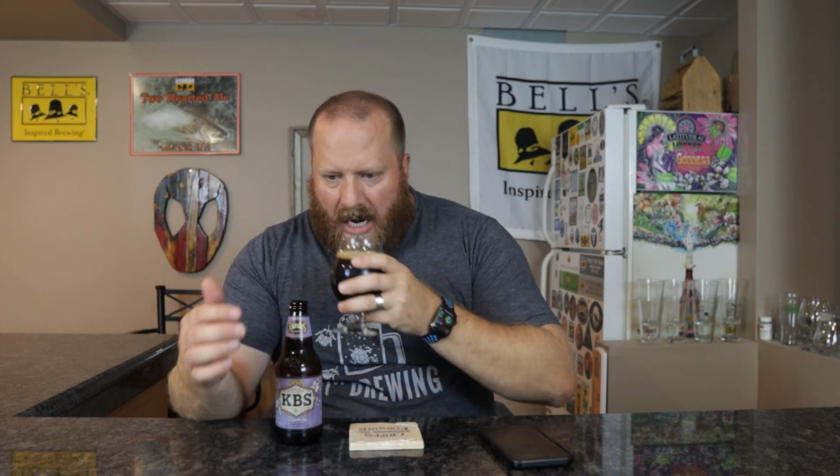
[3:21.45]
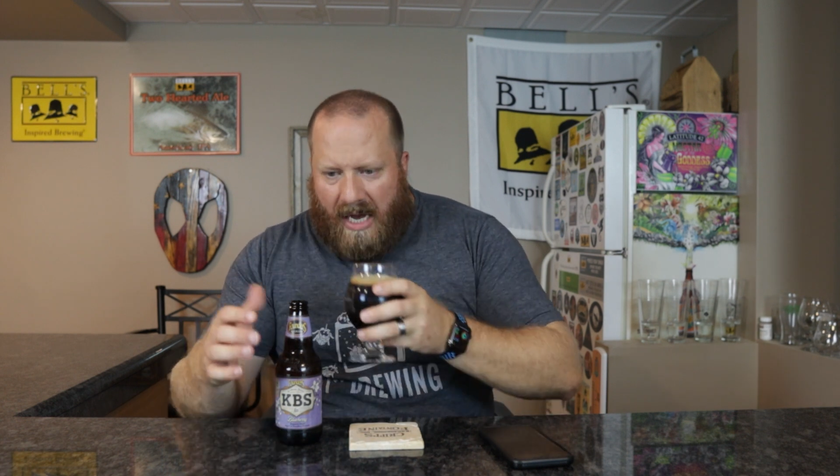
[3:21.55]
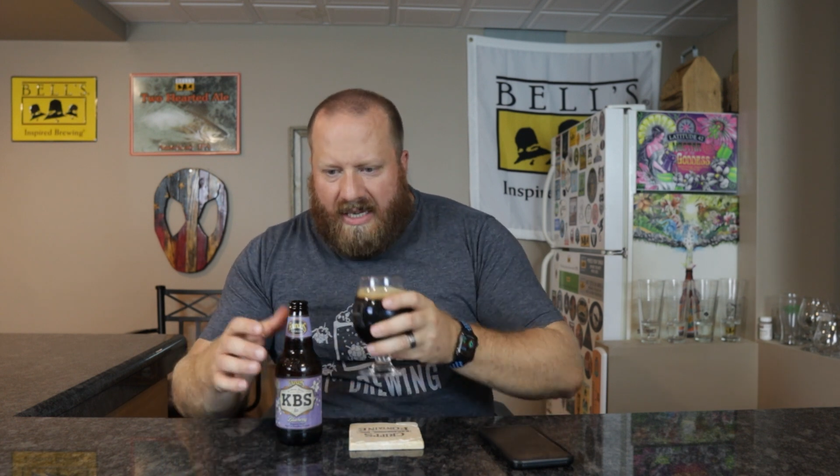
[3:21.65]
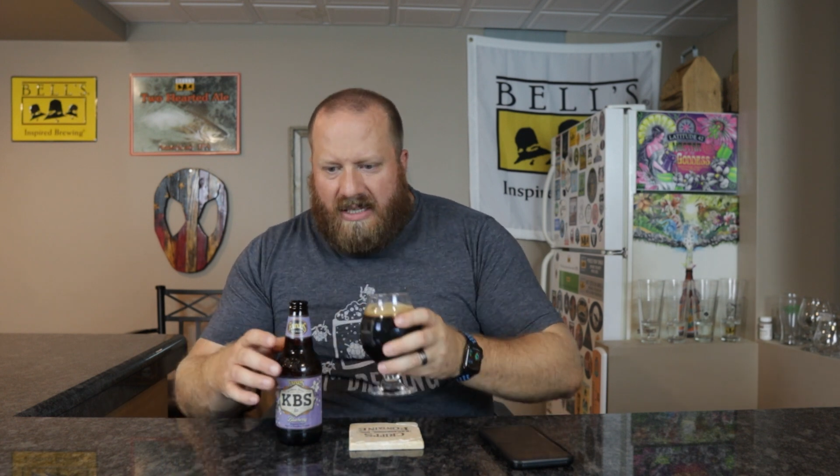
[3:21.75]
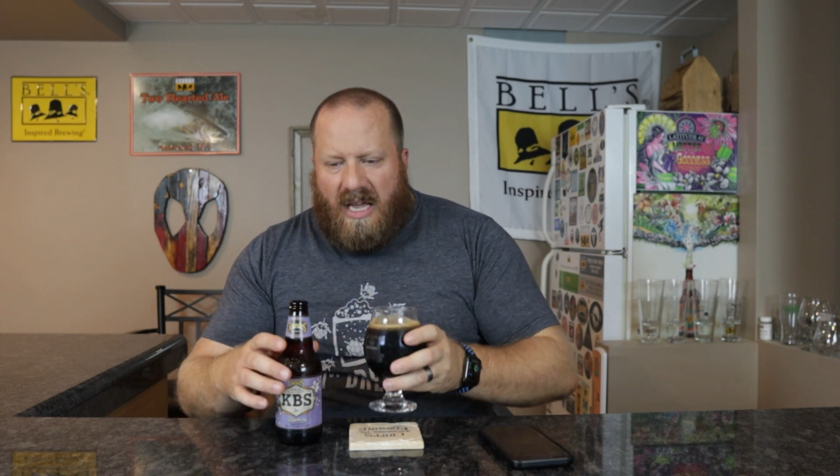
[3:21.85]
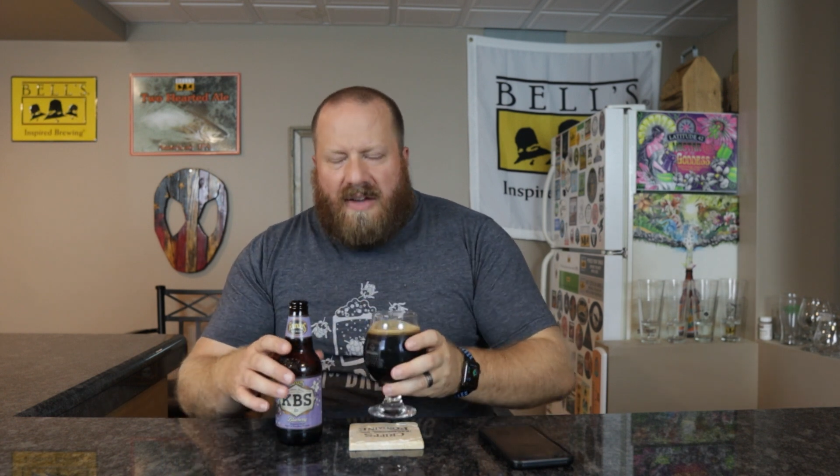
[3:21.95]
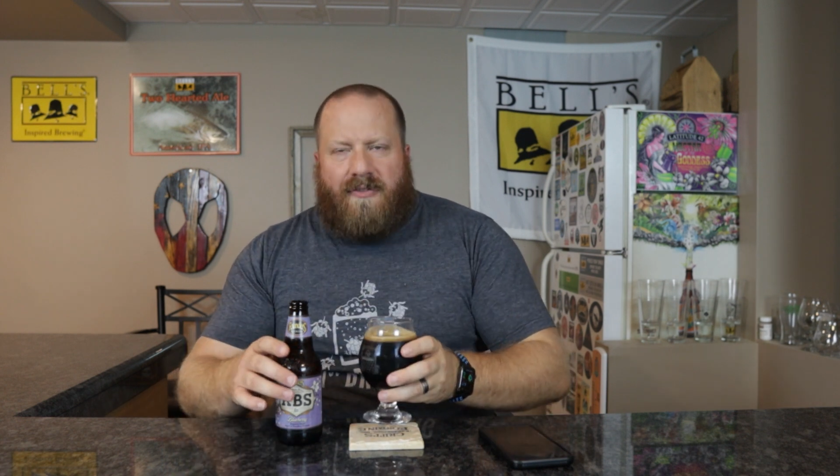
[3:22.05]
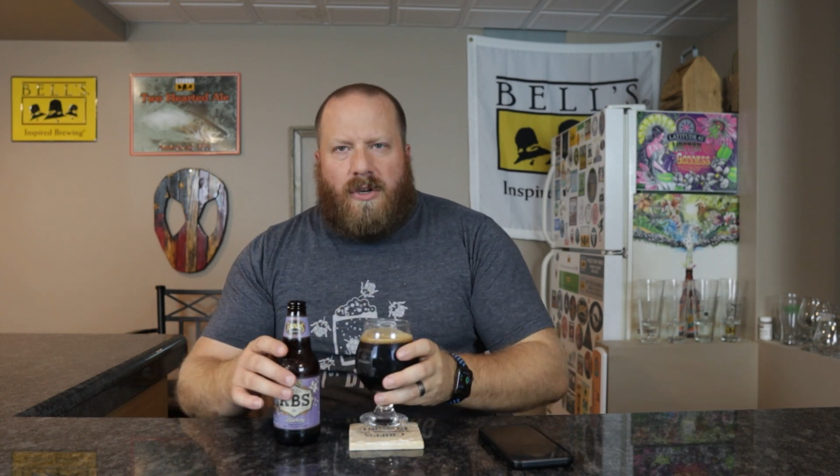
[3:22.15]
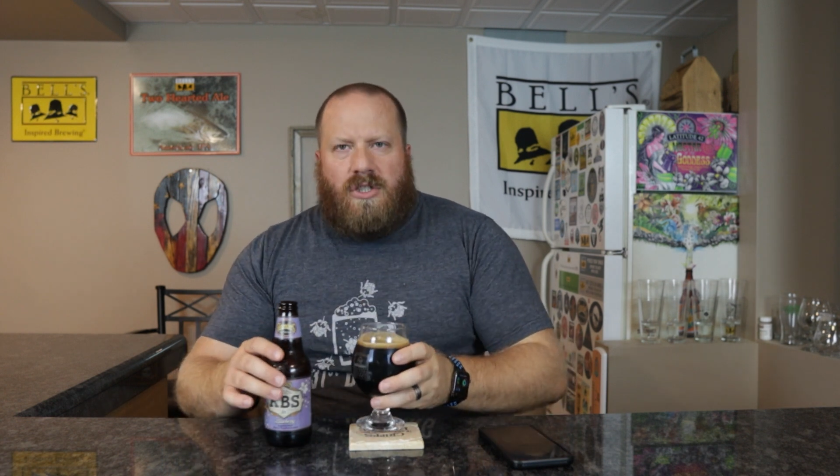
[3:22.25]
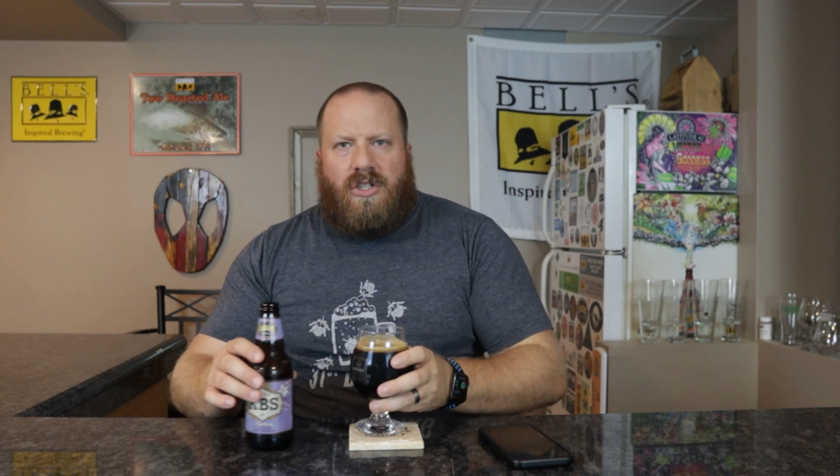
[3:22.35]
I get that
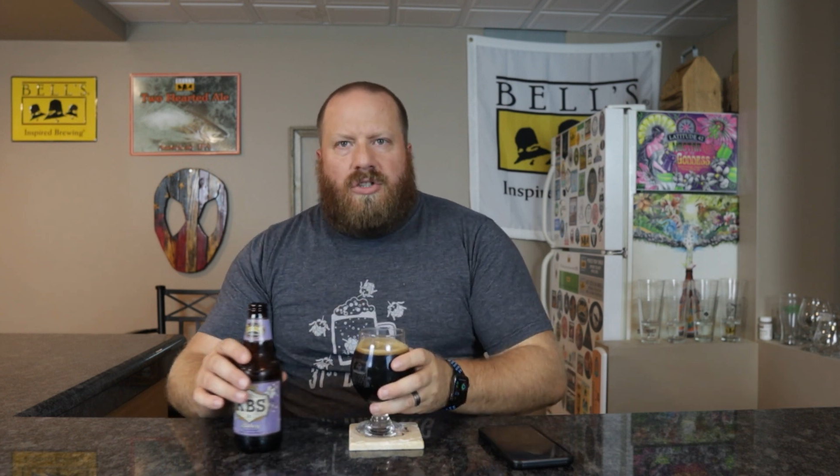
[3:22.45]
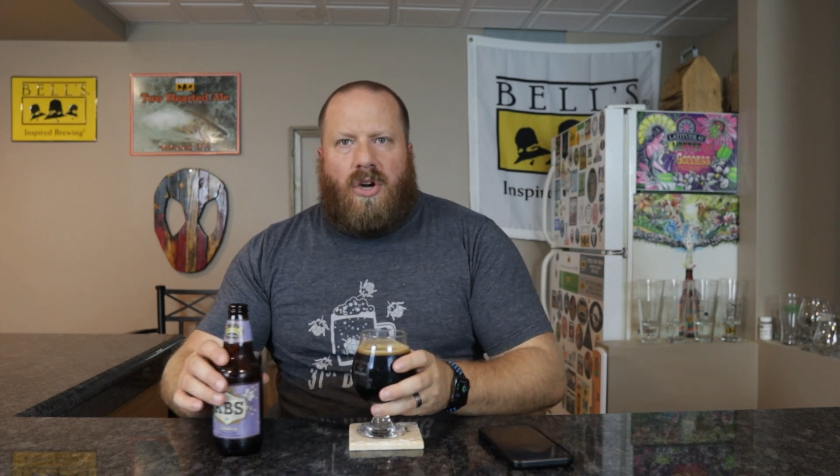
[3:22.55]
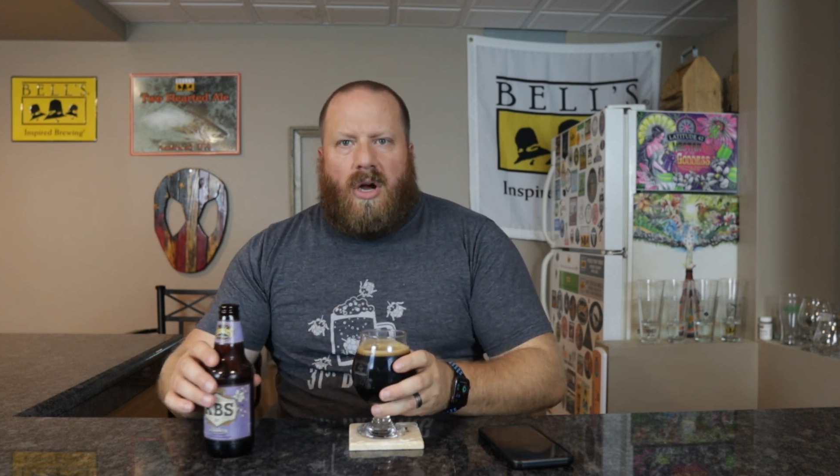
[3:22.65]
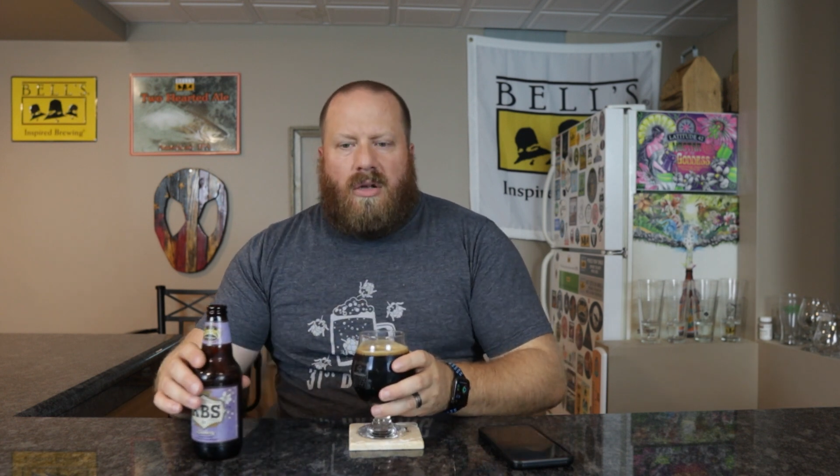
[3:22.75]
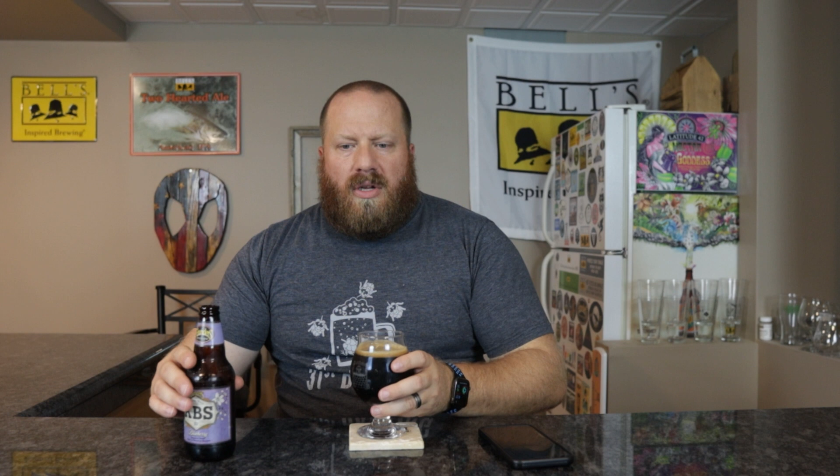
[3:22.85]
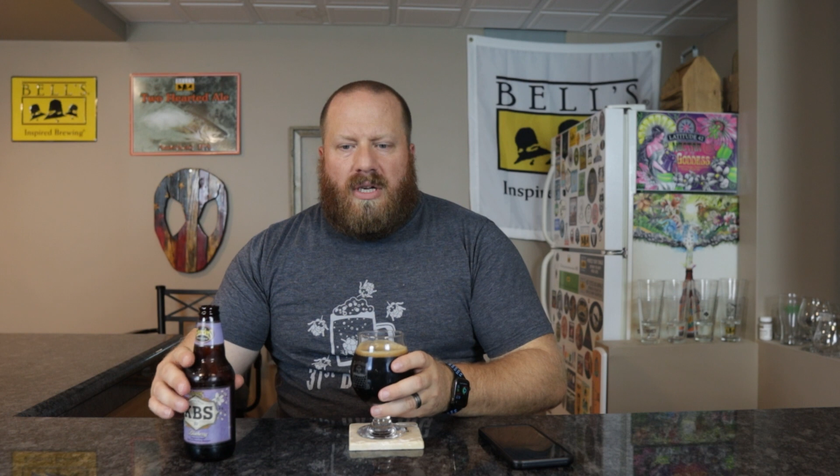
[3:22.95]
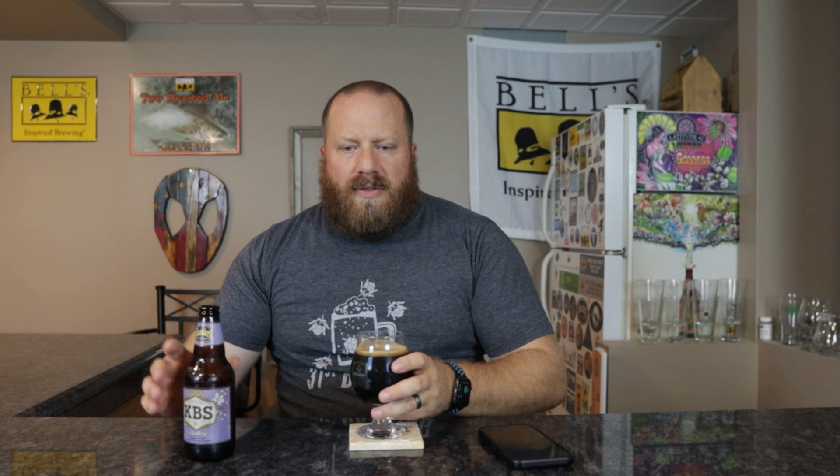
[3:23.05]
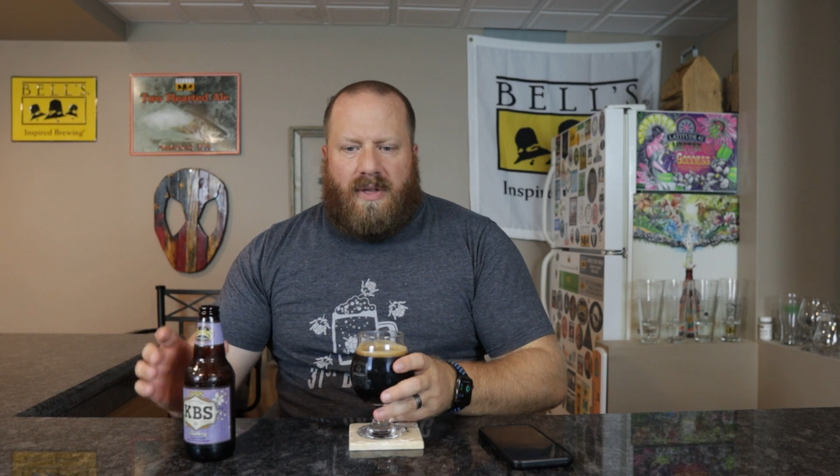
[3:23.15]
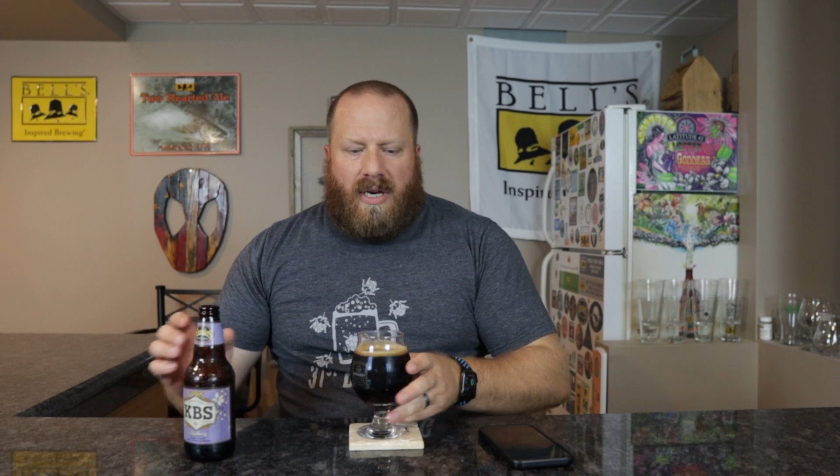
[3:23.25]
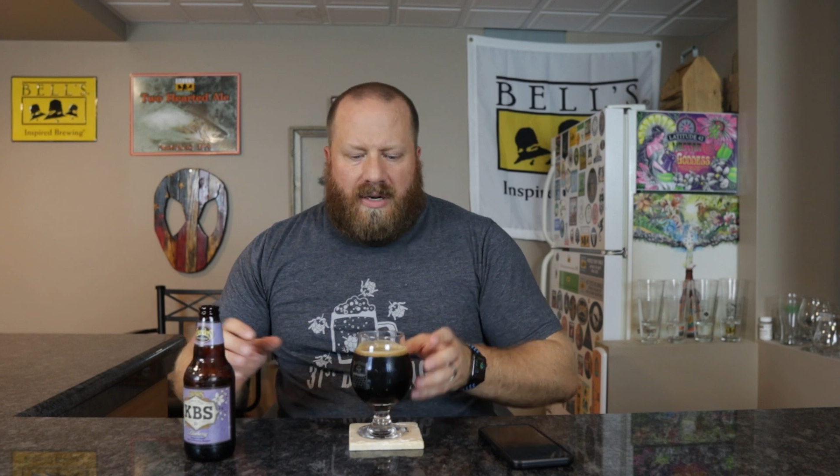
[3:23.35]
fudgy chocolate
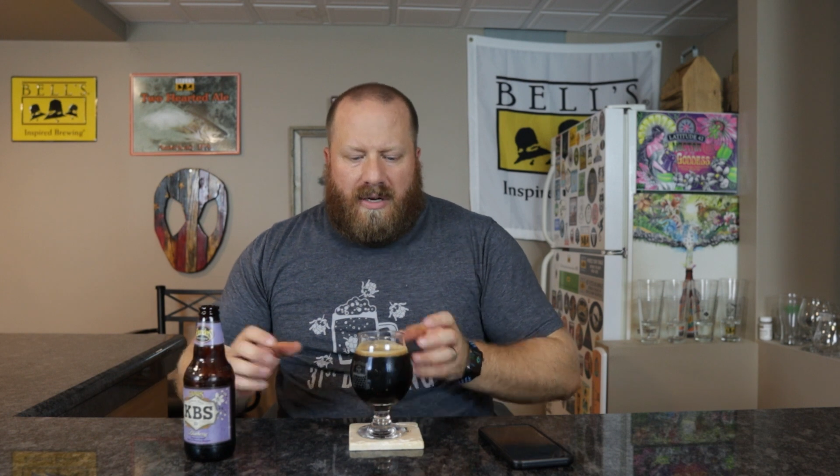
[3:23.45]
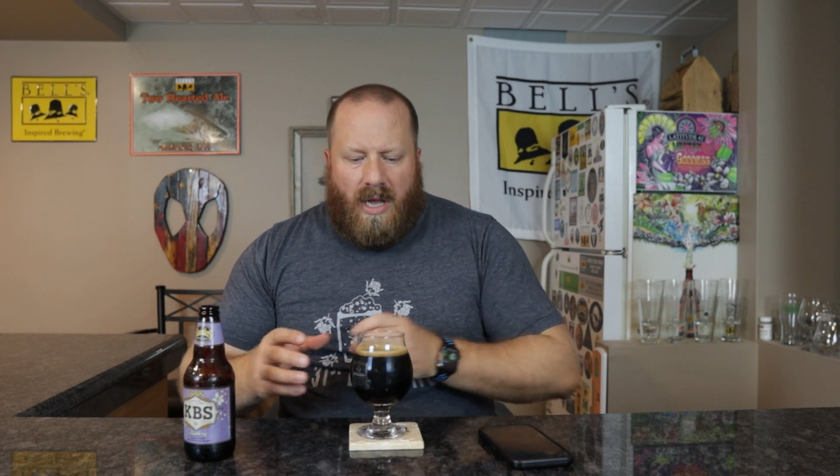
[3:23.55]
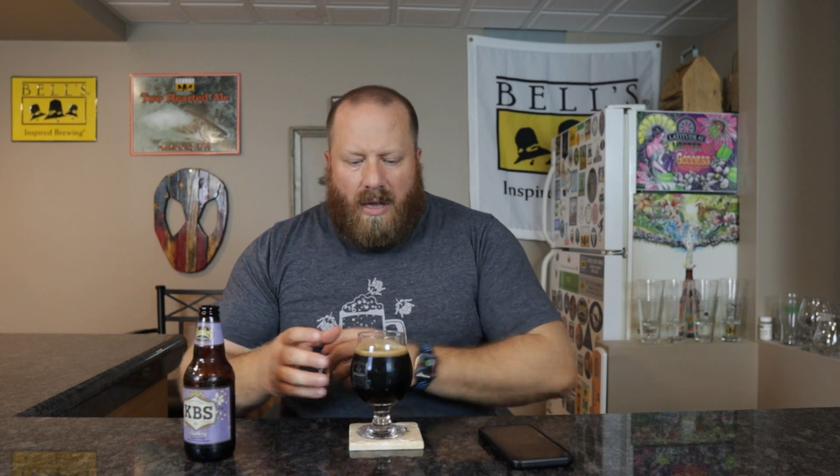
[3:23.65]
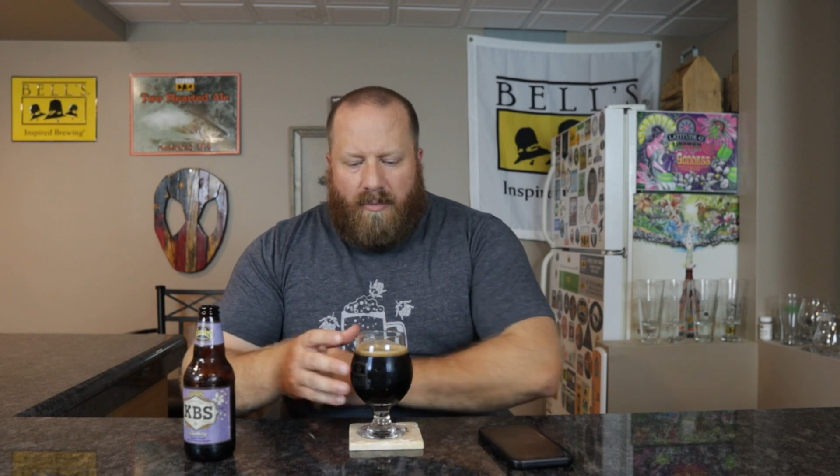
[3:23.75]
in there,